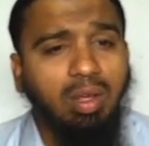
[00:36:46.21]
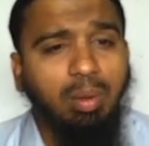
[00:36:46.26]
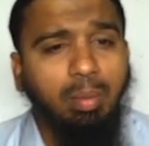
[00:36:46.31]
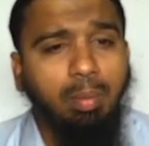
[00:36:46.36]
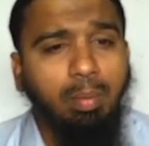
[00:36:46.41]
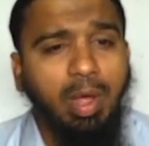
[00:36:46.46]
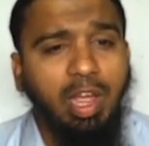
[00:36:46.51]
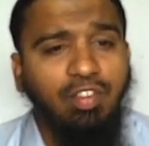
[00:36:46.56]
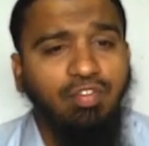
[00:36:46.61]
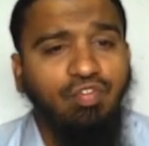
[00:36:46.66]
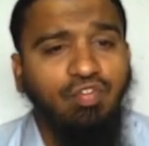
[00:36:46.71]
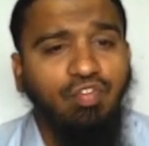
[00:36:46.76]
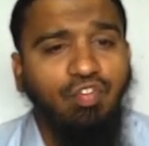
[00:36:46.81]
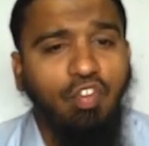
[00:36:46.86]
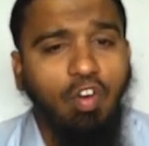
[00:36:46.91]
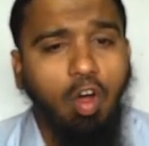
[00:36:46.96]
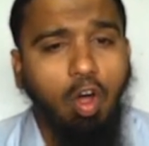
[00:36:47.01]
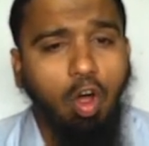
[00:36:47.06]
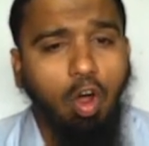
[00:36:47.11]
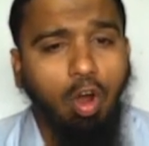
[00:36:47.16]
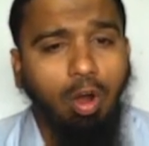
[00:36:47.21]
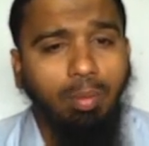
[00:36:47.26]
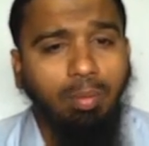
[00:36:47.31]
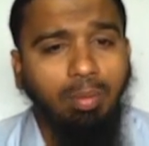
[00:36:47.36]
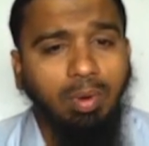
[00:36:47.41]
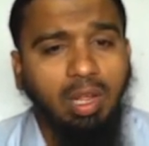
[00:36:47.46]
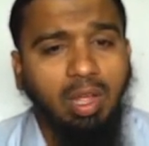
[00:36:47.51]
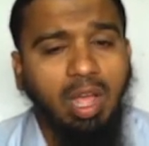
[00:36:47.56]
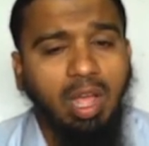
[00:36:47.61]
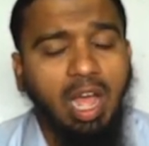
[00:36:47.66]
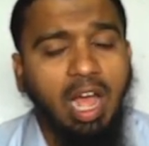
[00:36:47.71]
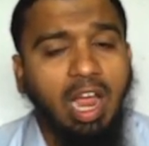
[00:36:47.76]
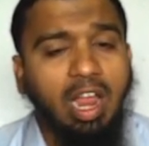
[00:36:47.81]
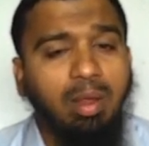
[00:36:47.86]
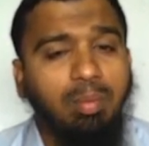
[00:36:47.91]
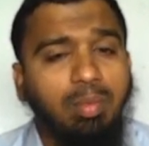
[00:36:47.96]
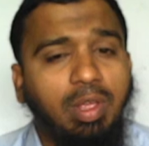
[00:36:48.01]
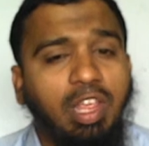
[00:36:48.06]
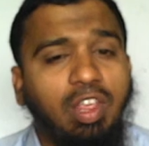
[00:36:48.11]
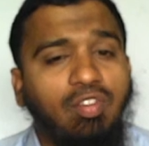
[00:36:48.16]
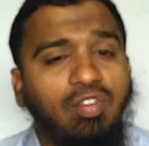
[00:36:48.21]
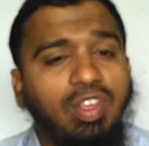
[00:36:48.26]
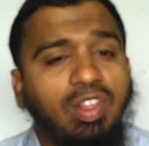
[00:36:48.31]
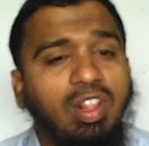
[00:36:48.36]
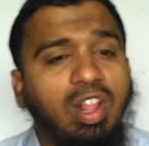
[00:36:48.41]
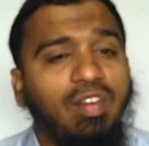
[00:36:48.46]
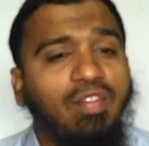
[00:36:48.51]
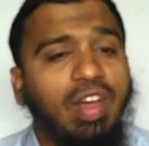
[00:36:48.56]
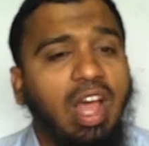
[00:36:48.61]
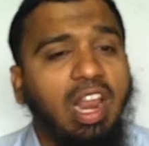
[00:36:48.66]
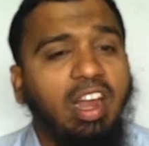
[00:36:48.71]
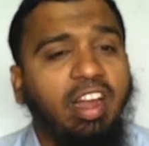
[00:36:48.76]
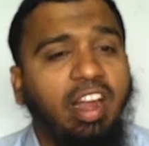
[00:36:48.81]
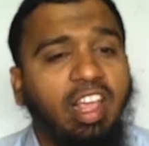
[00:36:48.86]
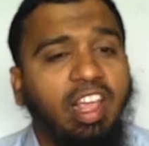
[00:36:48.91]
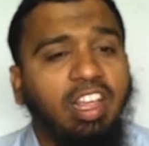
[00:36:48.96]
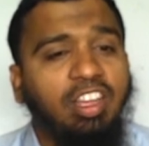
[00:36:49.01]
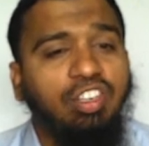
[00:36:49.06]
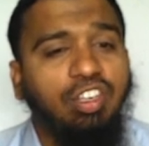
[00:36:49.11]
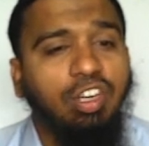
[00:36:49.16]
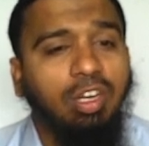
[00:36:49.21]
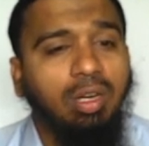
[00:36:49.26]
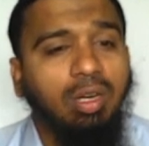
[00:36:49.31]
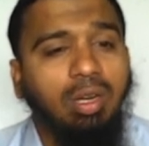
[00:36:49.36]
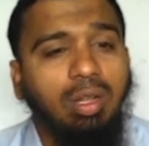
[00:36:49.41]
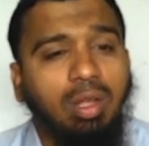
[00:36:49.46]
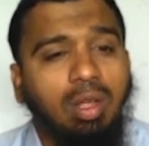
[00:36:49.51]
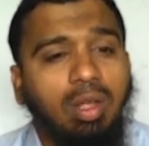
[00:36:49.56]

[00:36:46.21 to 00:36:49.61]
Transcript: My form, I am giving the validation.